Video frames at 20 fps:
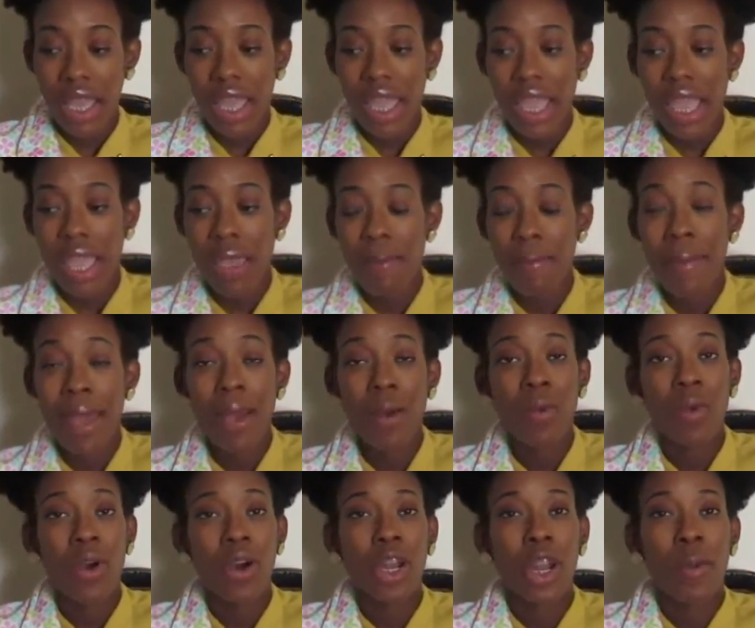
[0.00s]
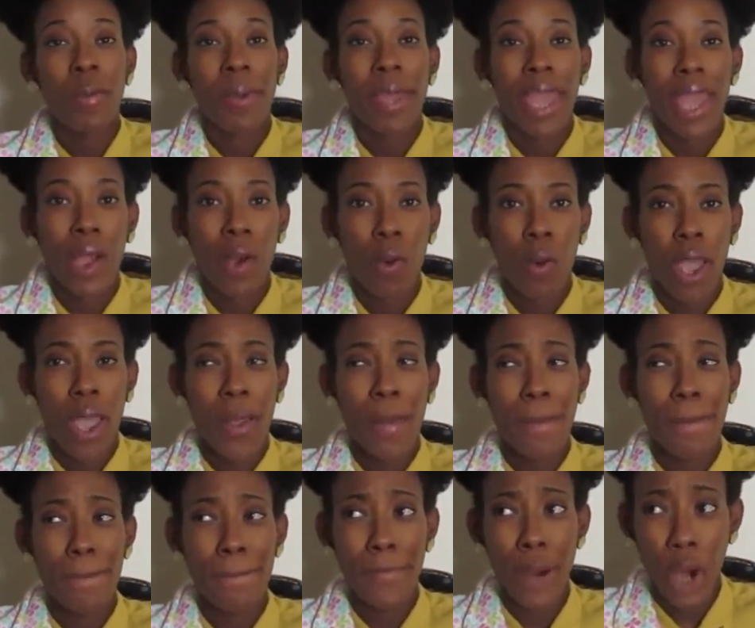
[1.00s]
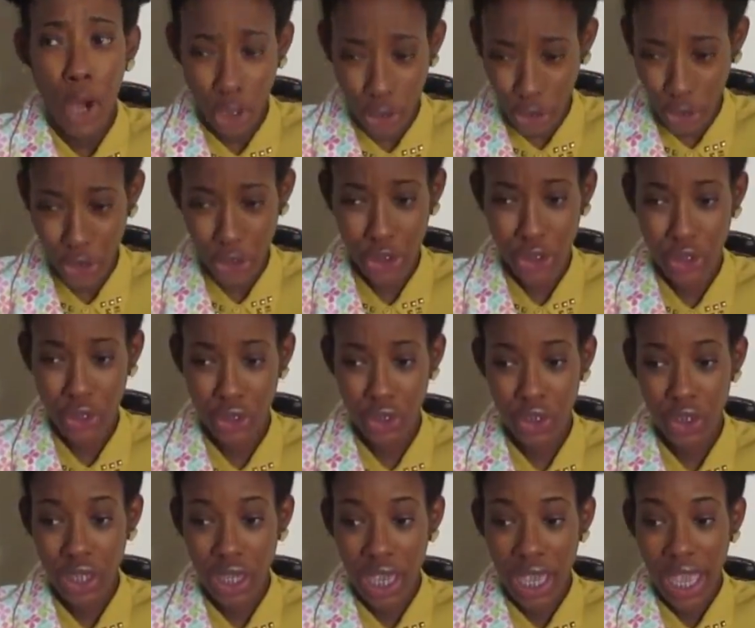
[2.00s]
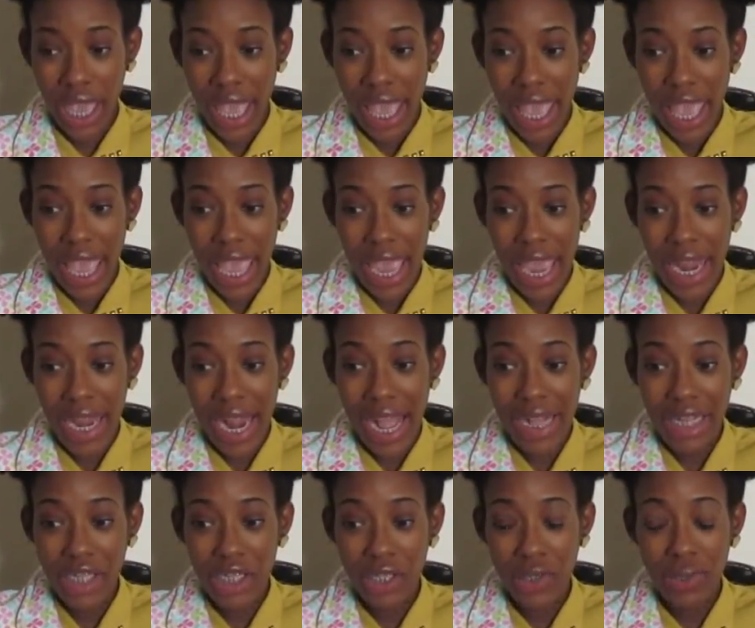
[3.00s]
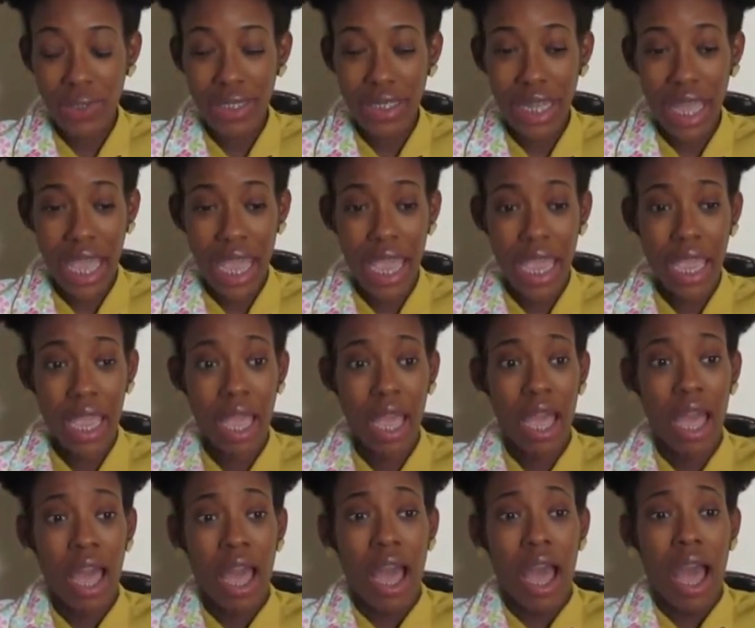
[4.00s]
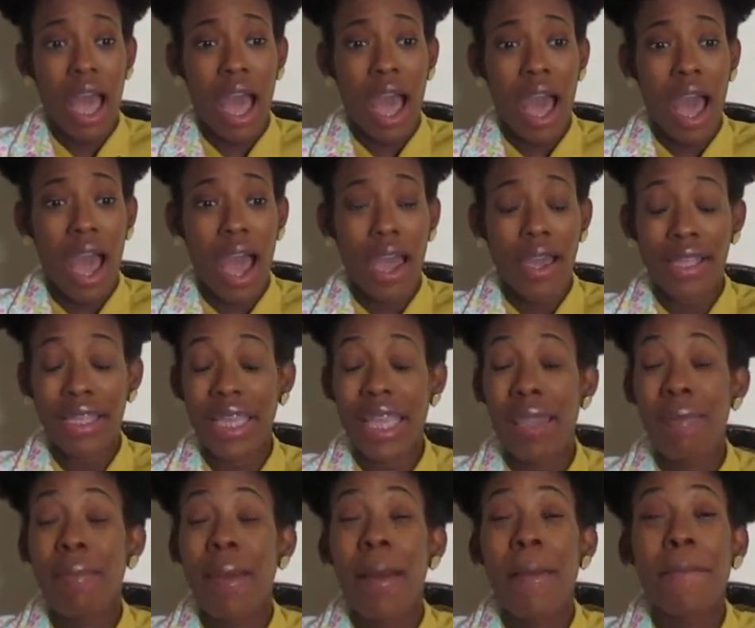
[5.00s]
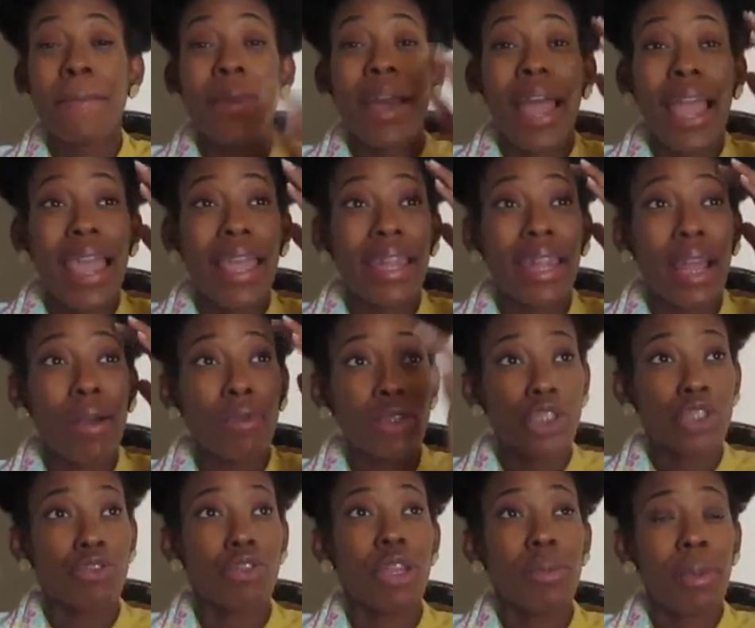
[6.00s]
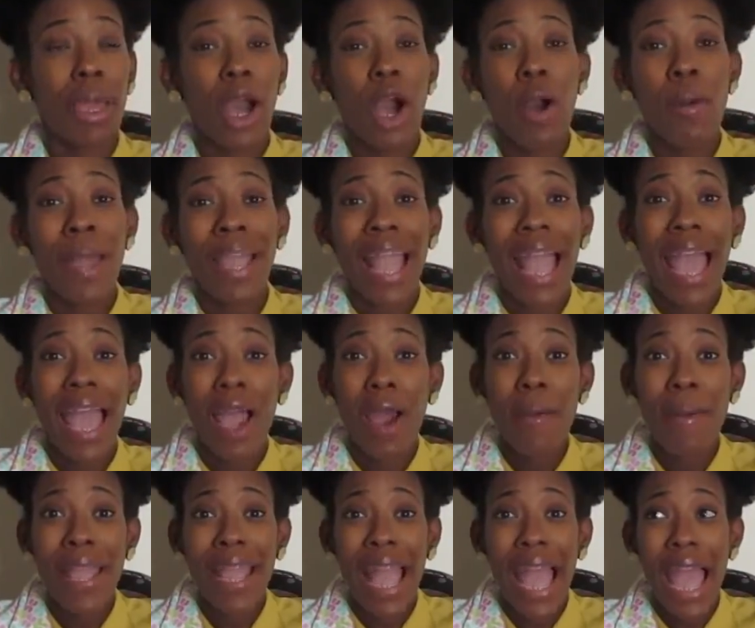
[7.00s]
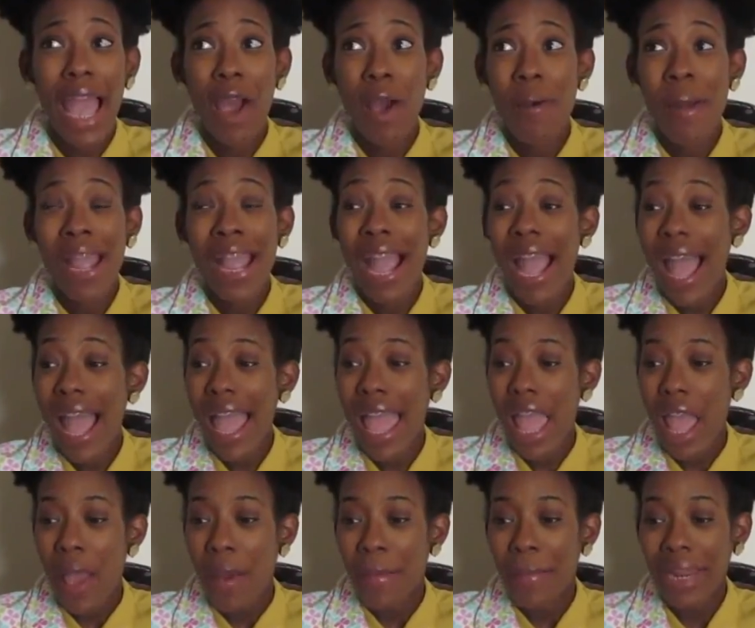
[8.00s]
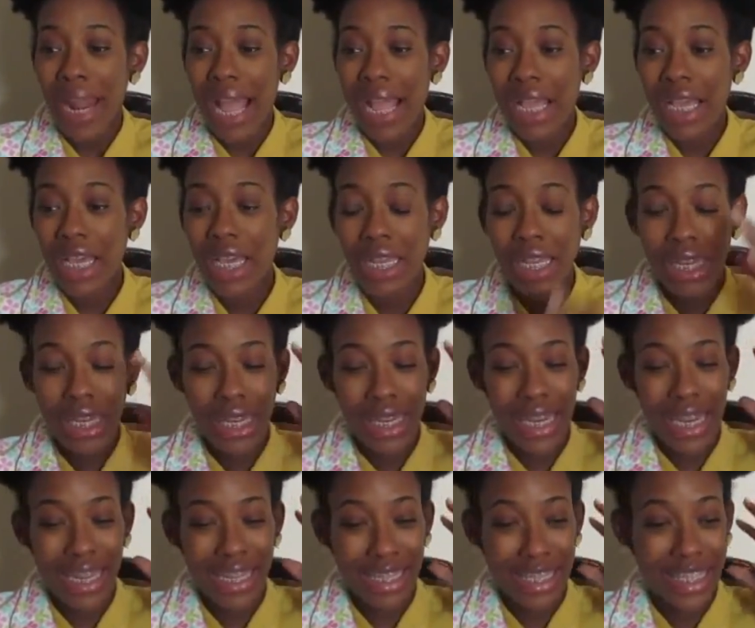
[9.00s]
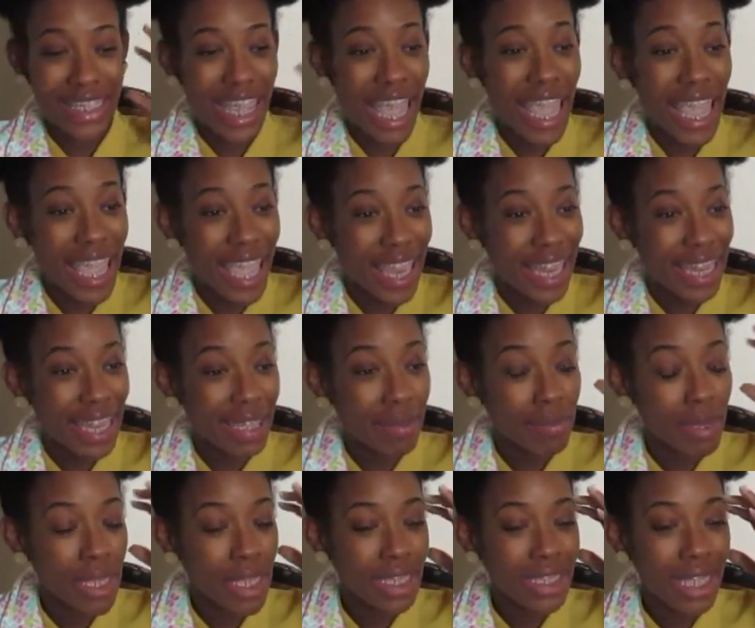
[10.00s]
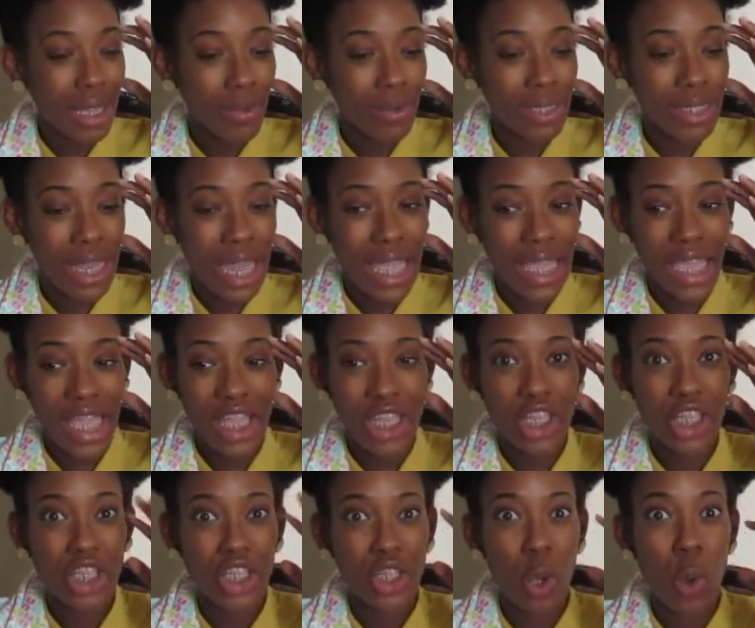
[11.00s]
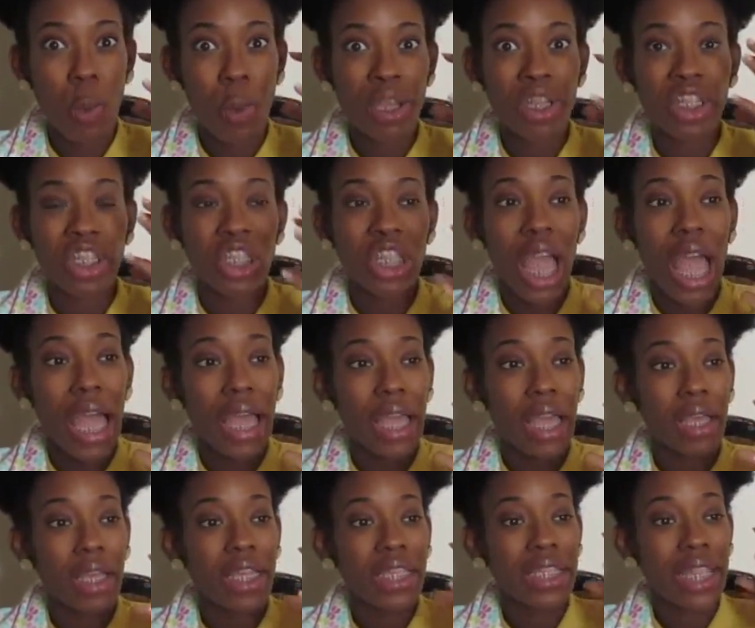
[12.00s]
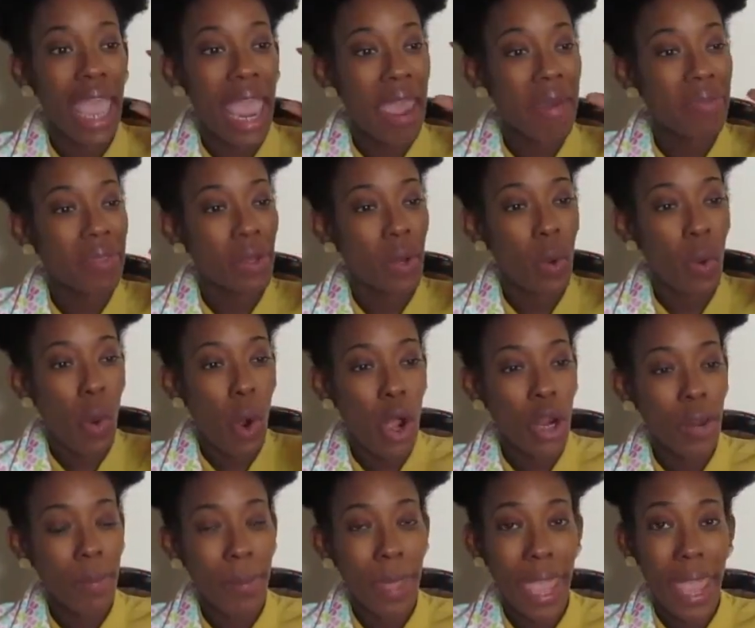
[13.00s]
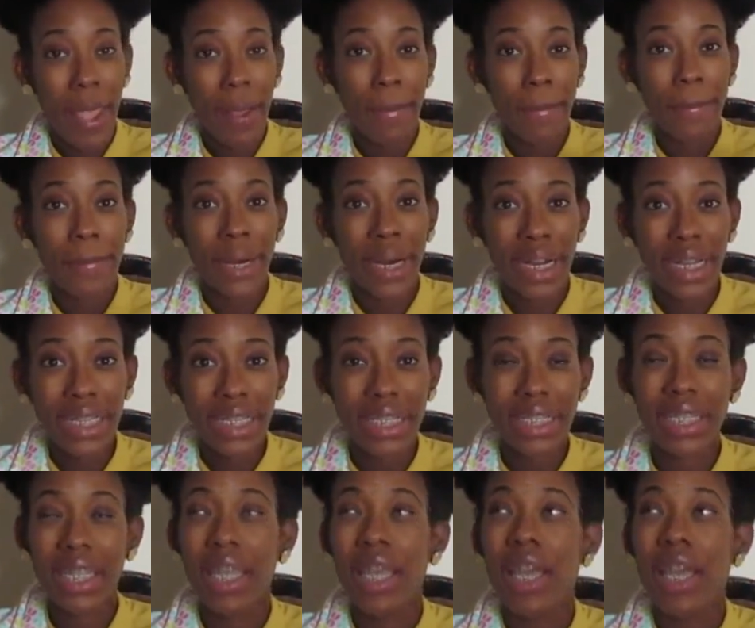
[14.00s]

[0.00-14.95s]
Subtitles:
and my water bag went boosh. And I just was like, in my mind, I was screaming, oh my God, oh my God, oh my God. But I couldn't say it because I was like in so much shock, because after the water bag bust,